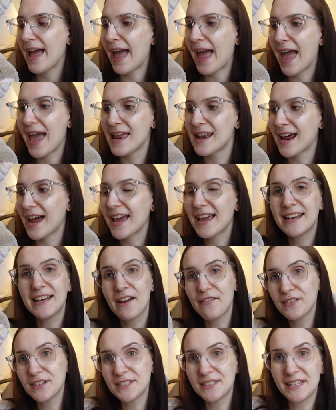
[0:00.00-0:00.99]
and I had
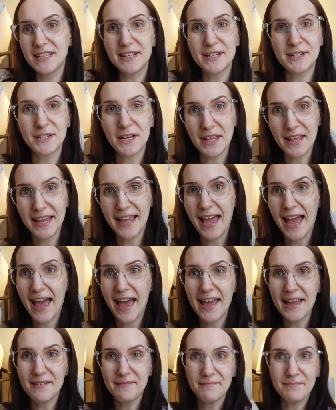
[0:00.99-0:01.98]
never seen a
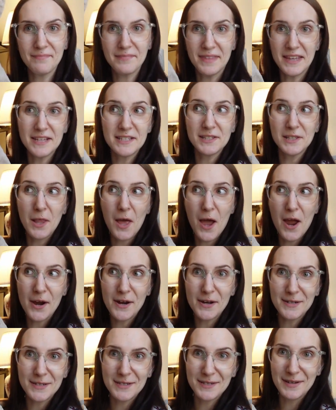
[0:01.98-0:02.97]
Jellycat this
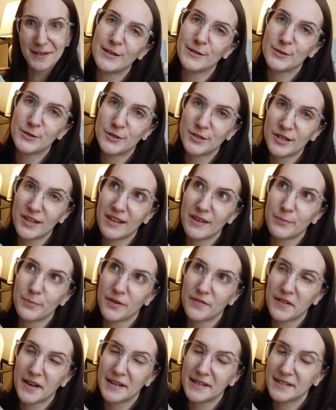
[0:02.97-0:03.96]
large, and she
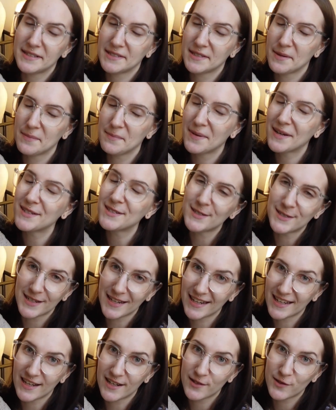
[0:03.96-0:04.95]
provided some much
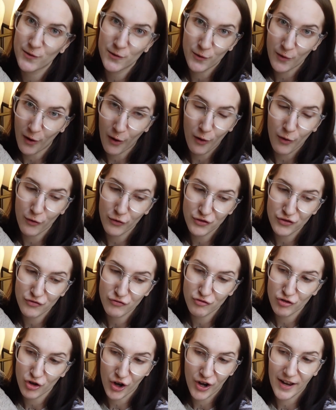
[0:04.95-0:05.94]
needed snuggles
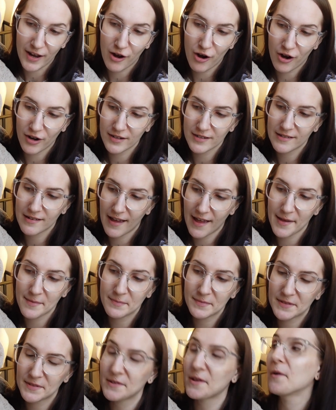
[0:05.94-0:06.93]
during a hard time.
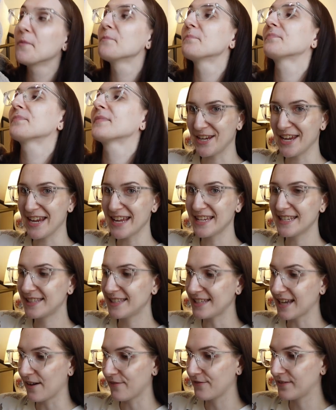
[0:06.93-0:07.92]
So she is
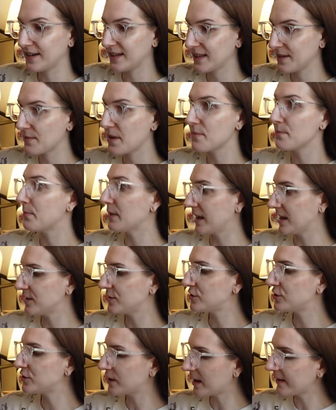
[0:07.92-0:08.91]
definitely my
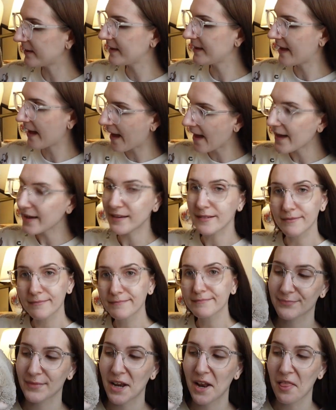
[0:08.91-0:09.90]
biggest Jellycat,
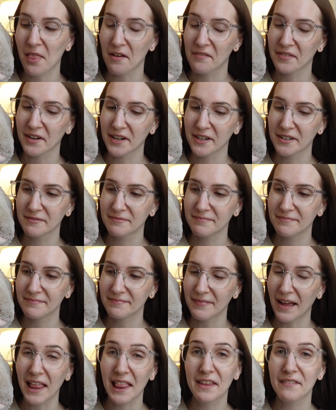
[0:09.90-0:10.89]
but I love her.
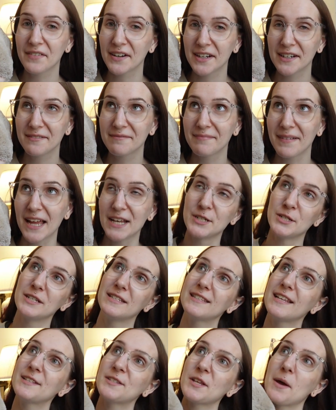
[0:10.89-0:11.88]
I love her. And she
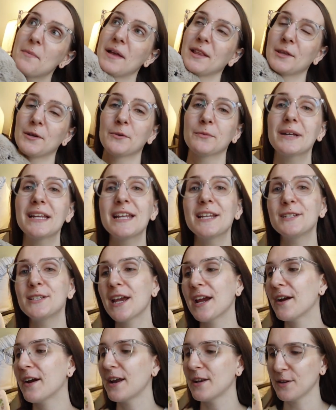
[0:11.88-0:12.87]
sits on my little reading
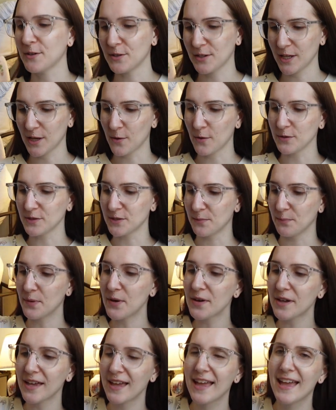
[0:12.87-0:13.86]
chair and usually holds a
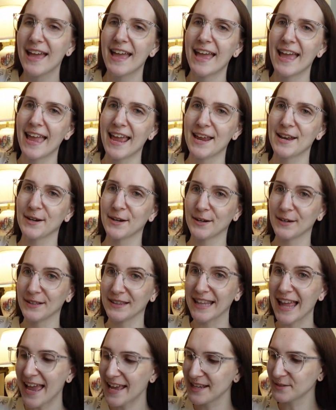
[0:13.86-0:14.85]
book in her
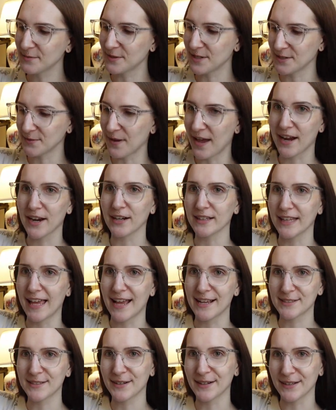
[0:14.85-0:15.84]
legs, which is why her
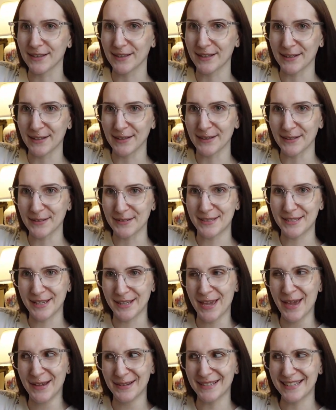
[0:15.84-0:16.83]
legs are a little
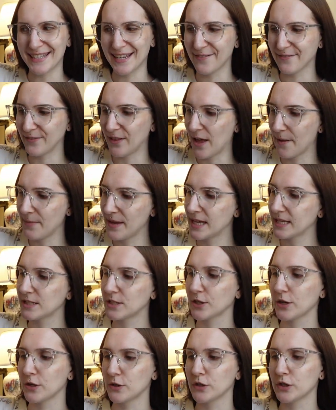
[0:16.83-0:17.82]
loosey-goosey and floppy, because
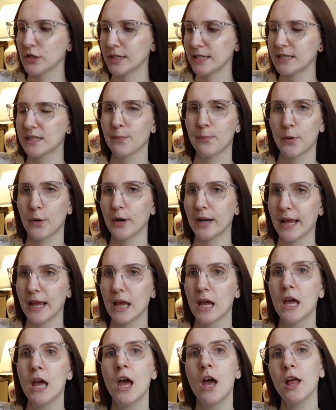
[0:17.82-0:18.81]
they're usually
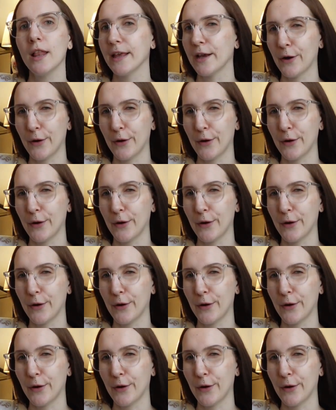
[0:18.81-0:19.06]
supporting like